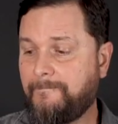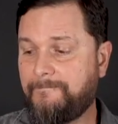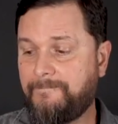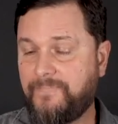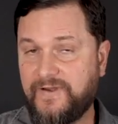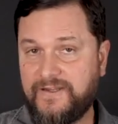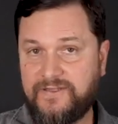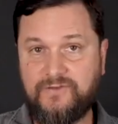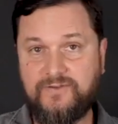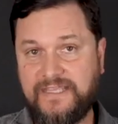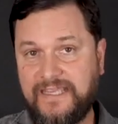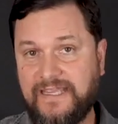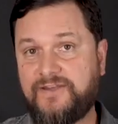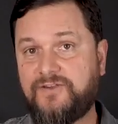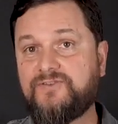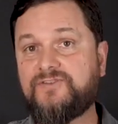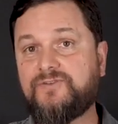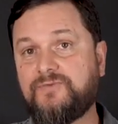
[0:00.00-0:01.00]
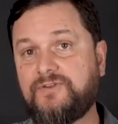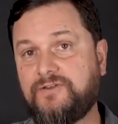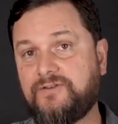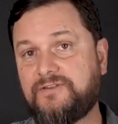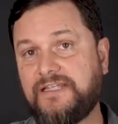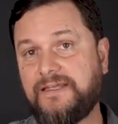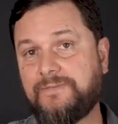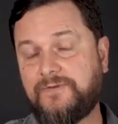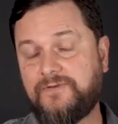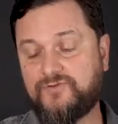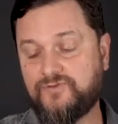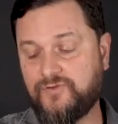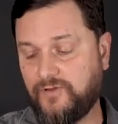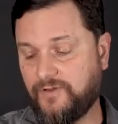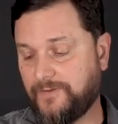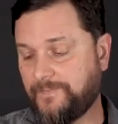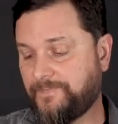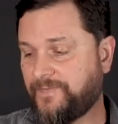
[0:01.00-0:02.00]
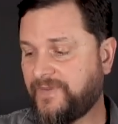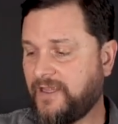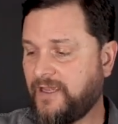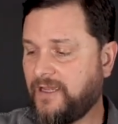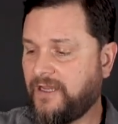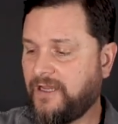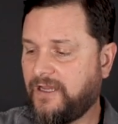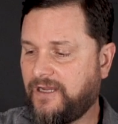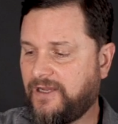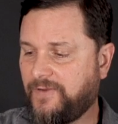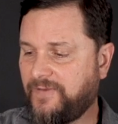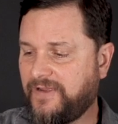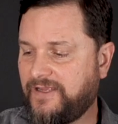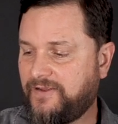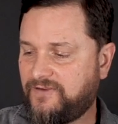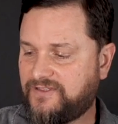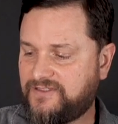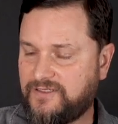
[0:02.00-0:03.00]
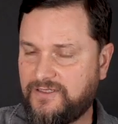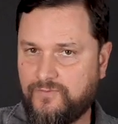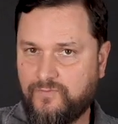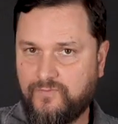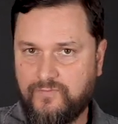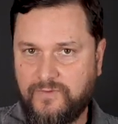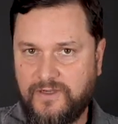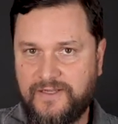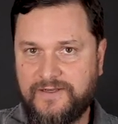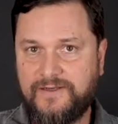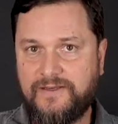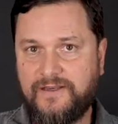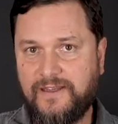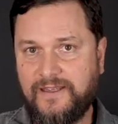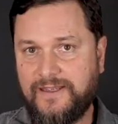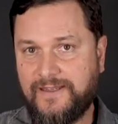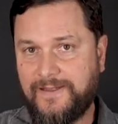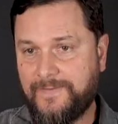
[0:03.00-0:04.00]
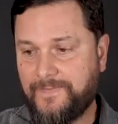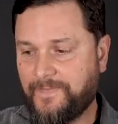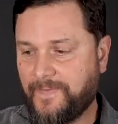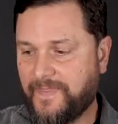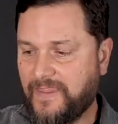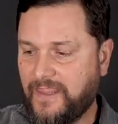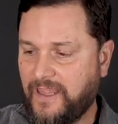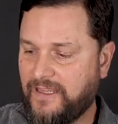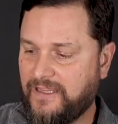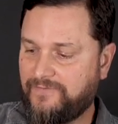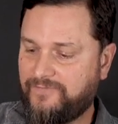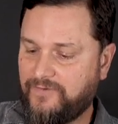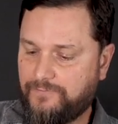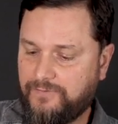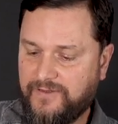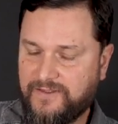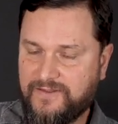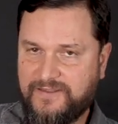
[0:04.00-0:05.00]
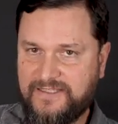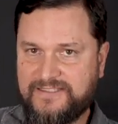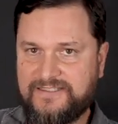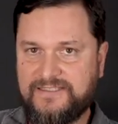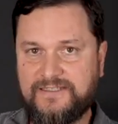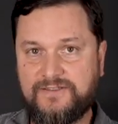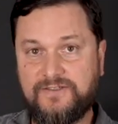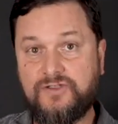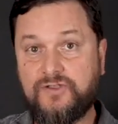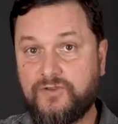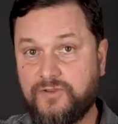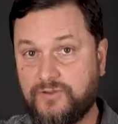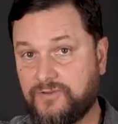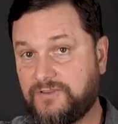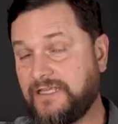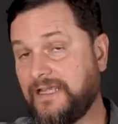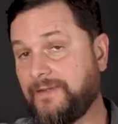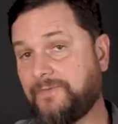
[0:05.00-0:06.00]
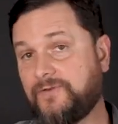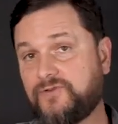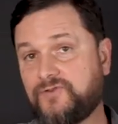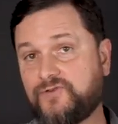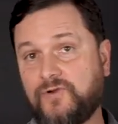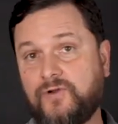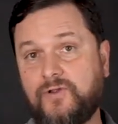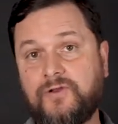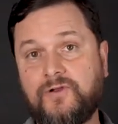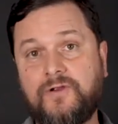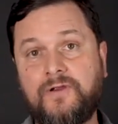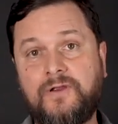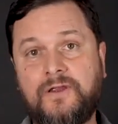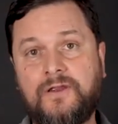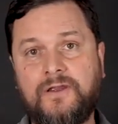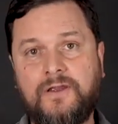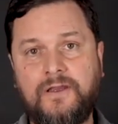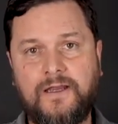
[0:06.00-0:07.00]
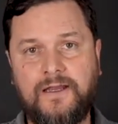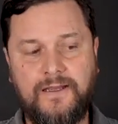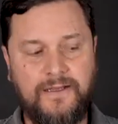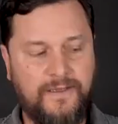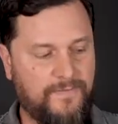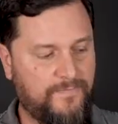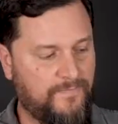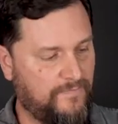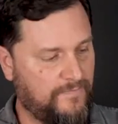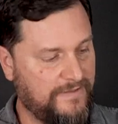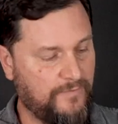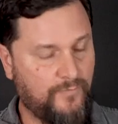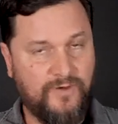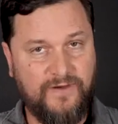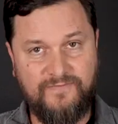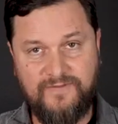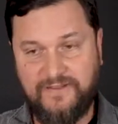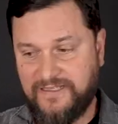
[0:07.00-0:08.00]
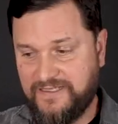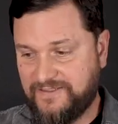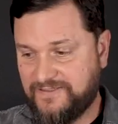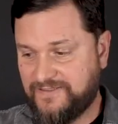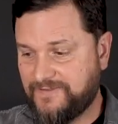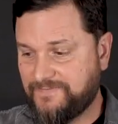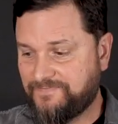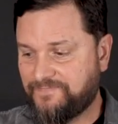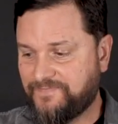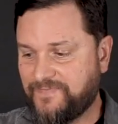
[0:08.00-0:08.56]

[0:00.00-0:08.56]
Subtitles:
but you can use it with your temp controller. It's going to run, if you plug this into your temp controller, like one of these,